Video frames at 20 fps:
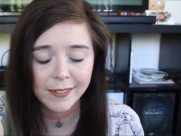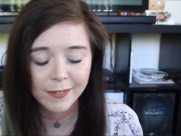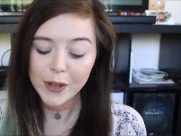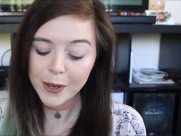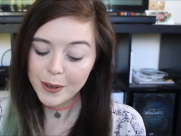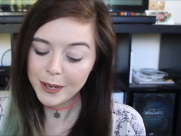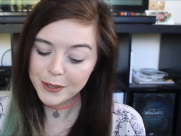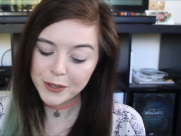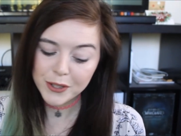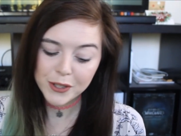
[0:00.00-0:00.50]
So
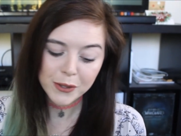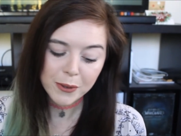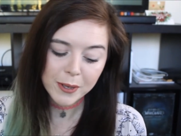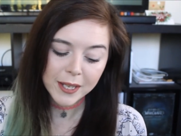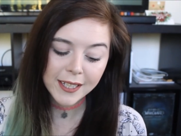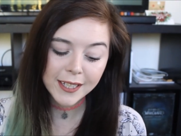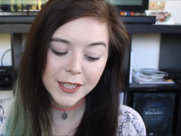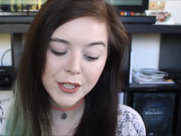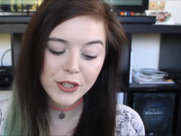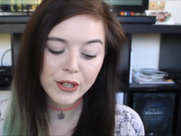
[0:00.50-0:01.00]
I'll just
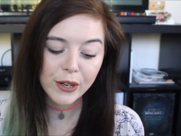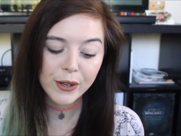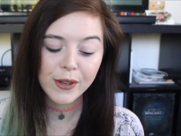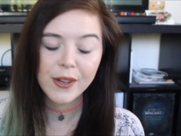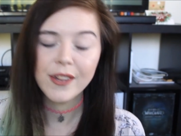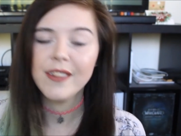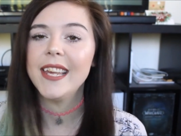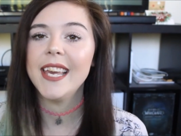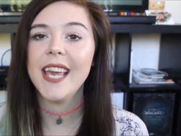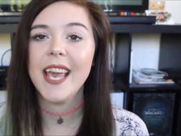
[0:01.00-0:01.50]
quickly show
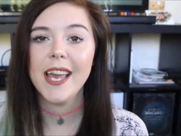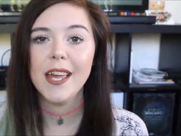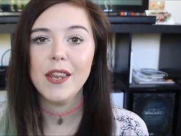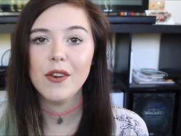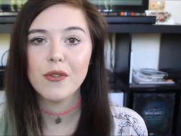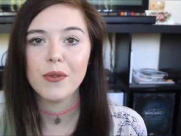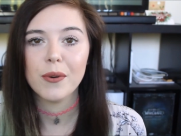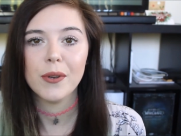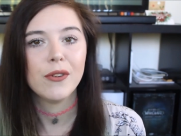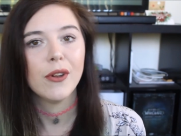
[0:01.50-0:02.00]
you the
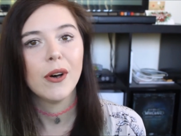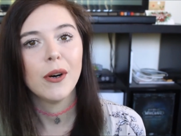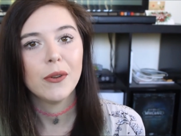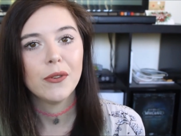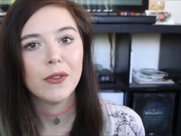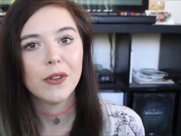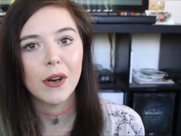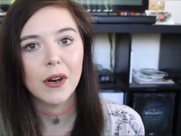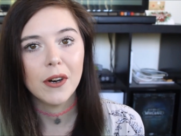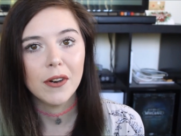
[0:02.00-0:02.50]
end
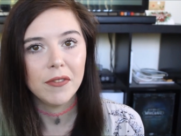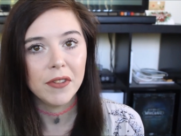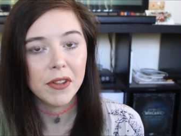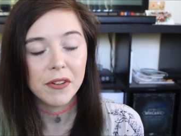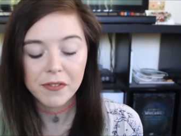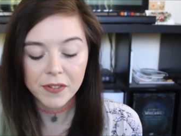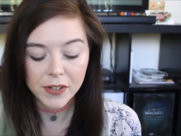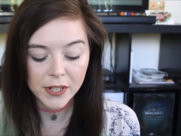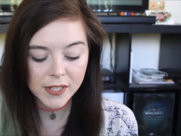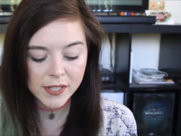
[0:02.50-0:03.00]
result of the
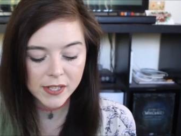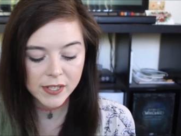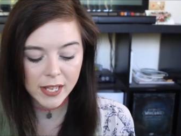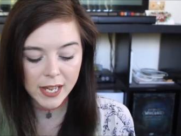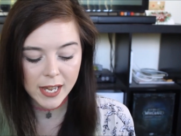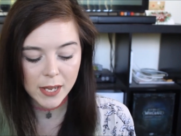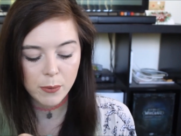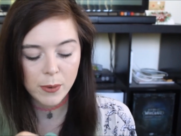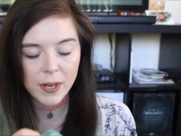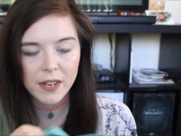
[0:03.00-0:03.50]
first
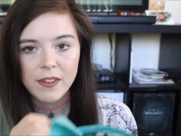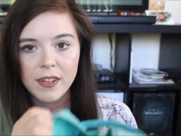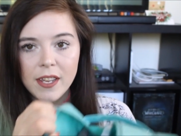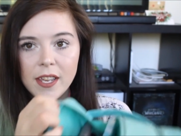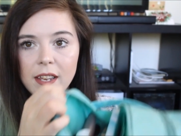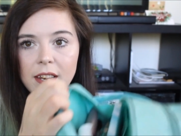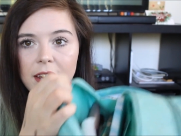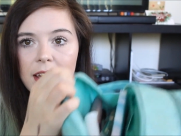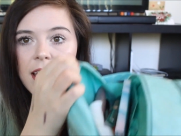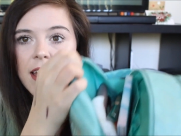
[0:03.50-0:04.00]
side we
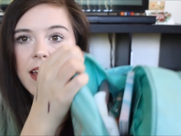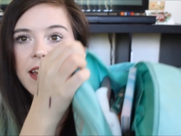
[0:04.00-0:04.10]
did.